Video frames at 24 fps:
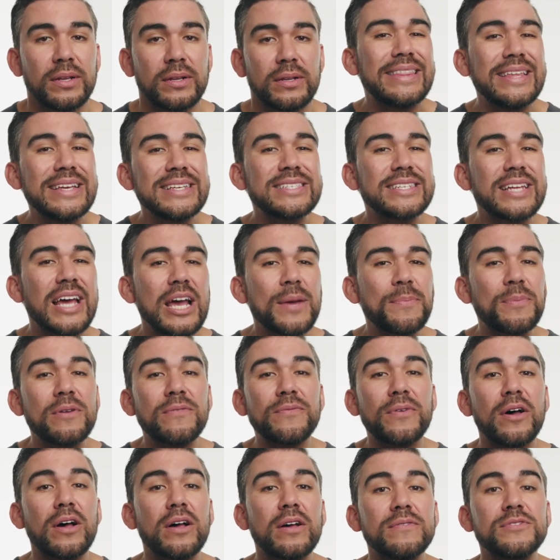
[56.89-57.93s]
This type
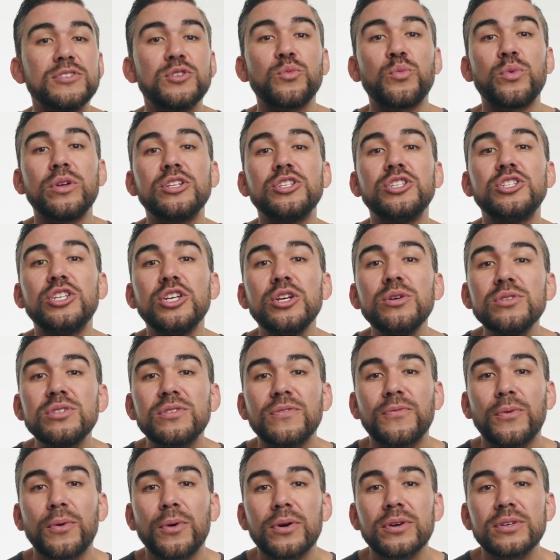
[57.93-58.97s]
involves reduced
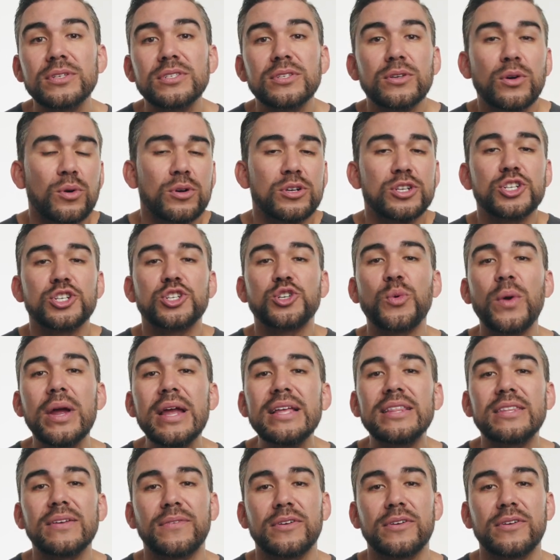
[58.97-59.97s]
force or strength